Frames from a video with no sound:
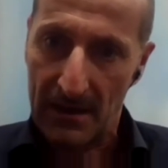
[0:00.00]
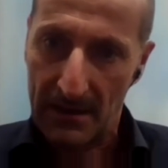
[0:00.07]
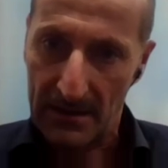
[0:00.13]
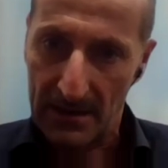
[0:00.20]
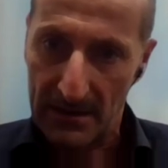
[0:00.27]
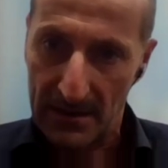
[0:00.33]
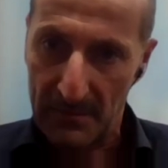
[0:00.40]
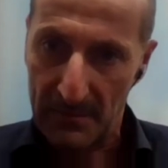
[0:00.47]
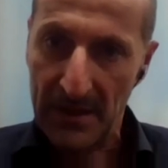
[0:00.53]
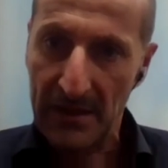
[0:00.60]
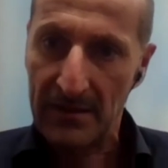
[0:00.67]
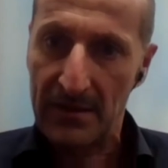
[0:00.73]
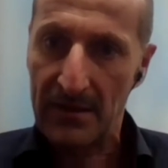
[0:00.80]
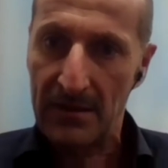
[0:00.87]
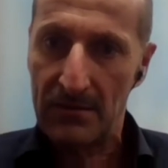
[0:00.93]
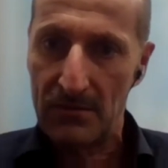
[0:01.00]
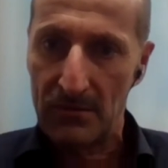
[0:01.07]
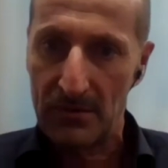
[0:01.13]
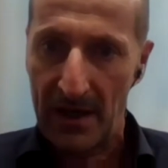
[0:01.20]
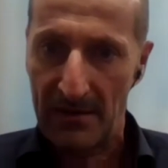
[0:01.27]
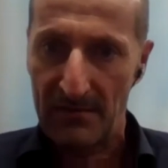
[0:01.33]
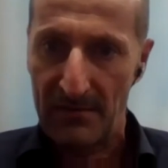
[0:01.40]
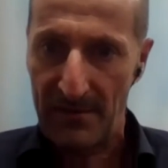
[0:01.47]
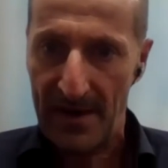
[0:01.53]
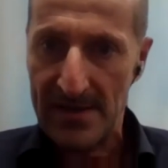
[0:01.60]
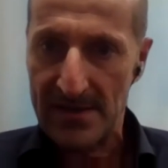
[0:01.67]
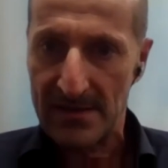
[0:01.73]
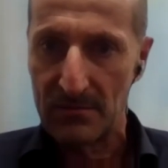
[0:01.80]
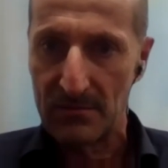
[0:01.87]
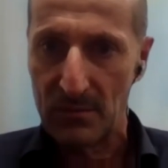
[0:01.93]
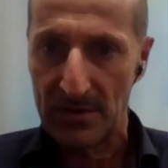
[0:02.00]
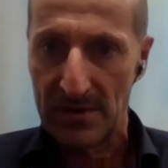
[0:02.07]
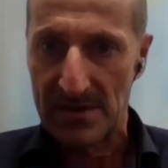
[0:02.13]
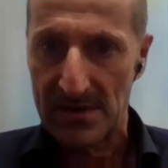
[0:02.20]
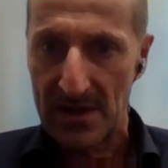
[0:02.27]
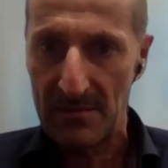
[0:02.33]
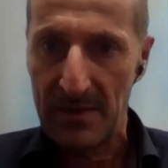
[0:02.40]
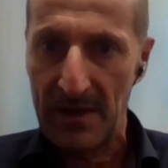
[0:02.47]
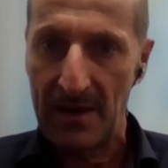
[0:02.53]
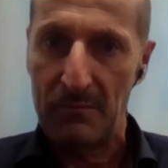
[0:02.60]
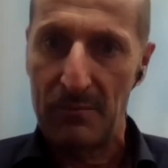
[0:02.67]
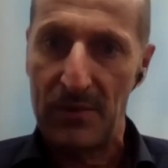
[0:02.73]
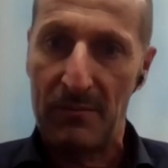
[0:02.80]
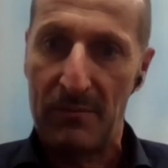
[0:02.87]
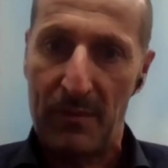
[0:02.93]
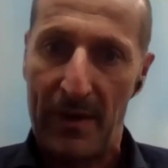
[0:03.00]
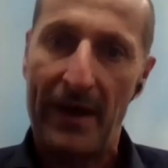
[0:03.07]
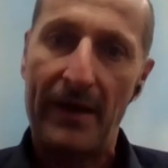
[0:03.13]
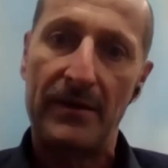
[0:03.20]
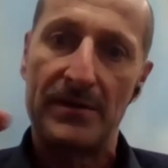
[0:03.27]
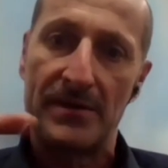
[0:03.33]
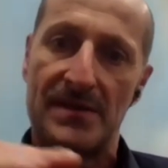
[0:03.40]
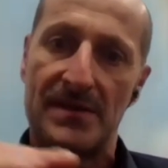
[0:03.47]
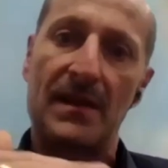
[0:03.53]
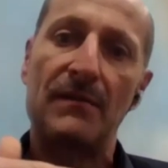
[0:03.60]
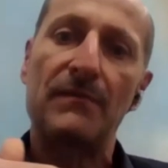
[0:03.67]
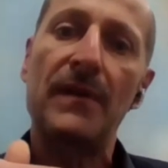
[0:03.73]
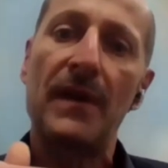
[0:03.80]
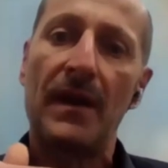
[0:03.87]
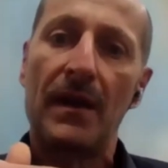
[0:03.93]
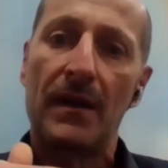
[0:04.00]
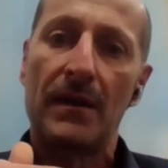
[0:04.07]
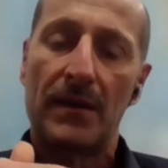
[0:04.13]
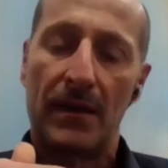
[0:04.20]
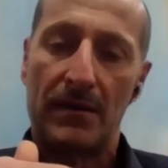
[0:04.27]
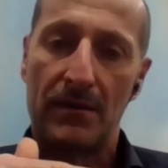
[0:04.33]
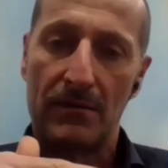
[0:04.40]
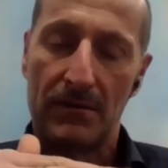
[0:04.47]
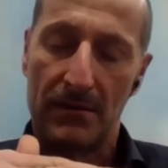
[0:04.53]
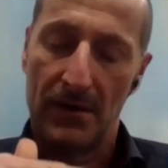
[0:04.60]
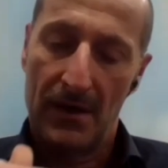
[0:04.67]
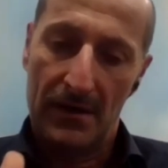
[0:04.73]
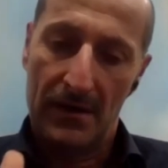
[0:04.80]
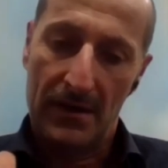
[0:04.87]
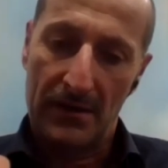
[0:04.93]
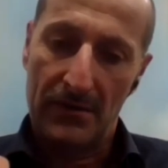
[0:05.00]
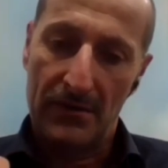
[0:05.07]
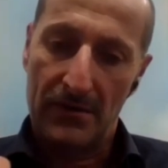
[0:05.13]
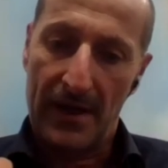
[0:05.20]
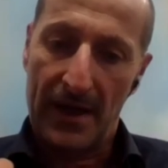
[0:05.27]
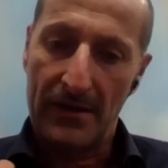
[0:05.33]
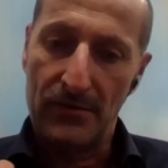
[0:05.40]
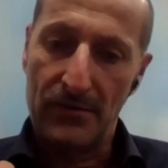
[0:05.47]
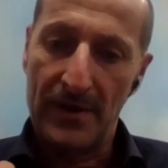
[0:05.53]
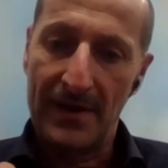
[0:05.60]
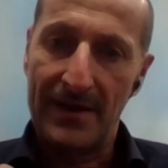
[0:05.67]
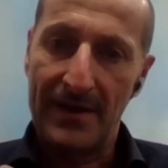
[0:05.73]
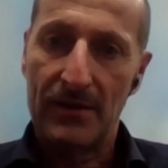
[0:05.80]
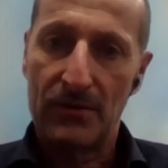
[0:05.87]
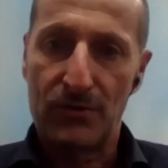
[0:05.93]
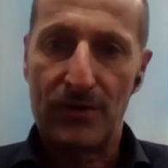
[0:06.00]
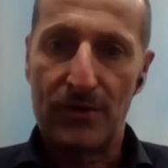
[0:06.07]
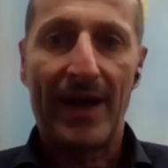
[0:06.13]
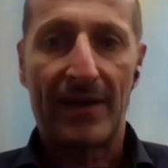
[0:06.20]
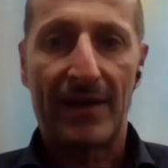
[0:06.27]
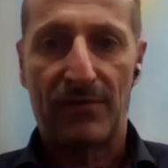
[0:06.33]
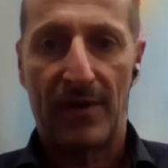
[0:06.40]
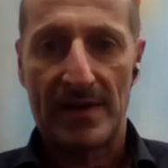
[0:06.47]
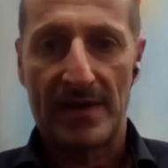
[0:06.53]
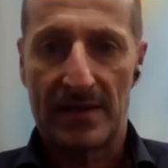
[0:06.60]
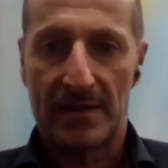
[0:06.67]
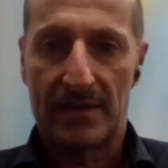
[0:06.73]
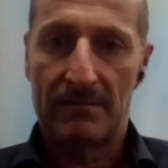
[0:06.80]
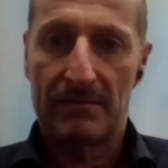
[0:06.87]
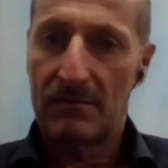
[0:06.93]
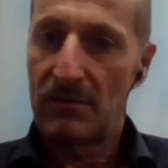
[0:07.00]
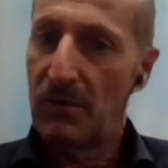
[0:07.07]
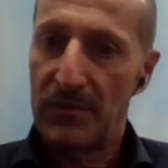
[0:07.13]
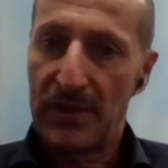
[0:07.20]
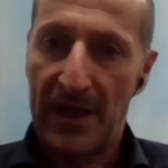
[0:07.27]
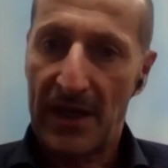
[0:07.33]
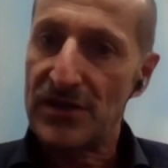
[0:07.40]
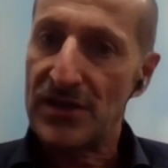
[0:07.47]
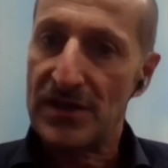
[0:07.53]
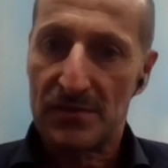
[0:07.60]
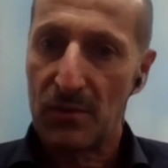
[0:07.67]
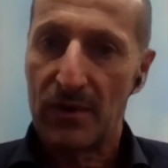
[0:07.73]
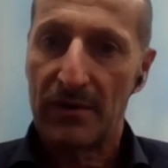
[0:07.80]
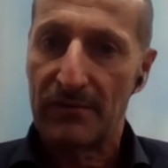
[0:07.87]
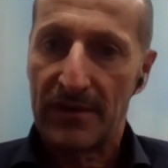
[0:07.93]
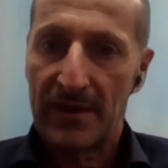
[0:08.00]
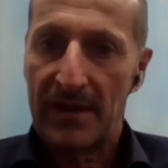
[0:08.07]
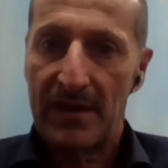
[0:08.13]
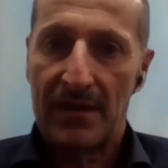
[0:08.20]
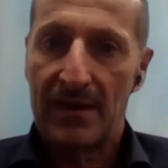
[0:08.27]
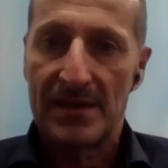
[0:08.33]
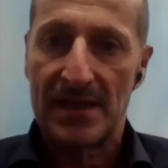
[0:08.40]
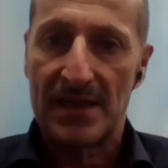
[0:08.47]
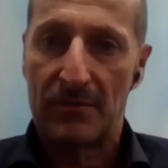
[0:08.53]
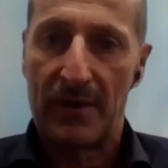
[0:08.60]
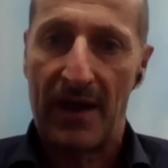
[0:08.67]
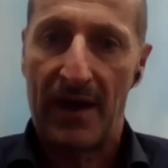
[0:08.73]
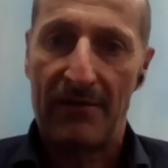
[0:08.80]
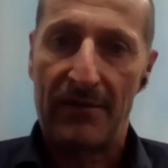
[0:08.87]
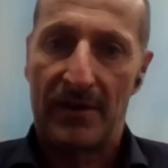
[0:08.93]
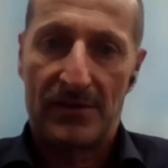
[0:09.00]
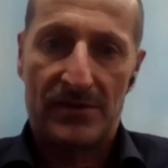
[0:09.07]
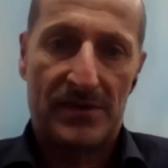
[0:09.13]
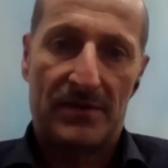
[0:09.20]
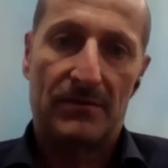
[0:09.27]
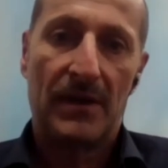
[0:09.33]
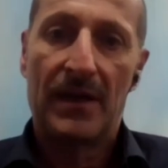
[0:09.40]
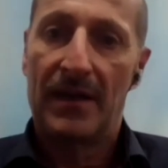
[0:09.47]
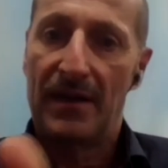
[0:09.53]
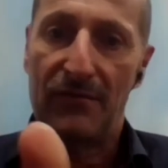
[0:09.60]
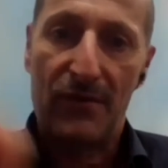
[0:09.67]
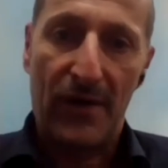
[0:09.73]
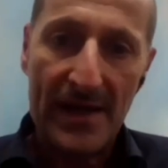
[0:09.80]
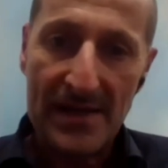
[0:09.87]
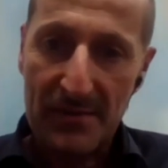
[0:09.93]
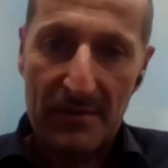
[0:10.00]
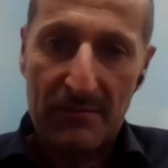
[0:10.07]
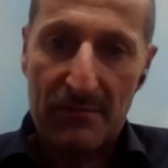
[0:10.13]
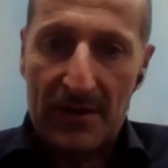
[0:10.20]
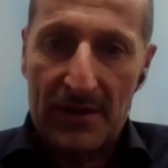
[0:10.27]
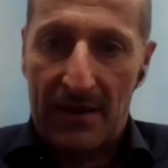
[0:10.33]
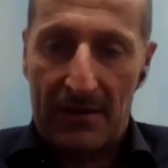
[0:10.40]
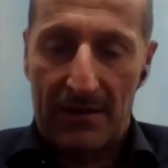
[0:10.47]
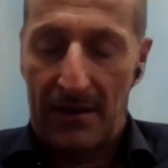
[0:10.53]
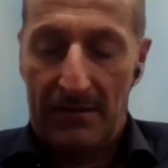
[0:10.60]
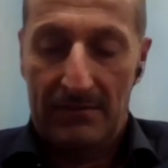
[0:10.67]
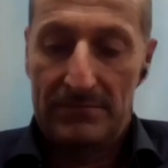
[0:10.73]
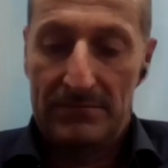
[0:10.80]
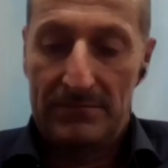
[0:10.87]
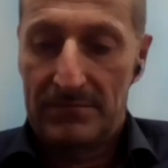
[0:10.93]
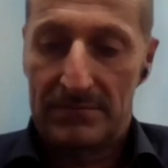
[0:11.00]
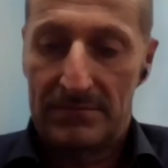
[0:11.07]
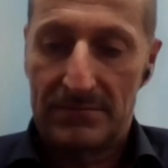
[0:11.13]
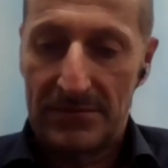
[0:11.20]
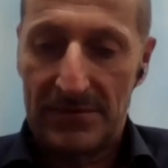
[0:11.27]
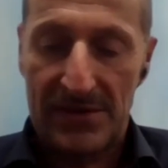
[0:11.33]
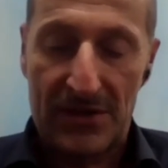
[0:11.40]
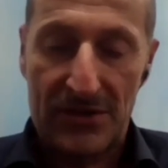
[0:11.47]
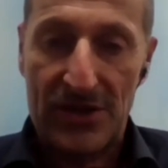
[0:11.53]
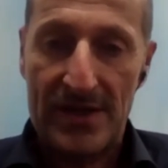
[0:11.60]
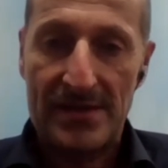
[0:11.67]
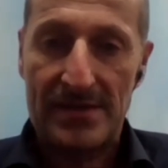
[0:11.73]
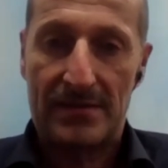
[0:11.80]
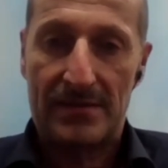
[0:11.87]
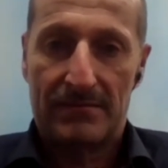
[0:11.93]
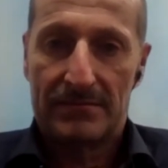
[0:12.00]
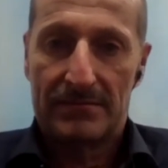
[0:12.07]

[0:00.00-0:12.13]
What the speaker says: an ability to react fast on what is coming, and prepare yourself that you can really react fast. And communication is one of the key things that we have there. So if you ask me what I can suggest,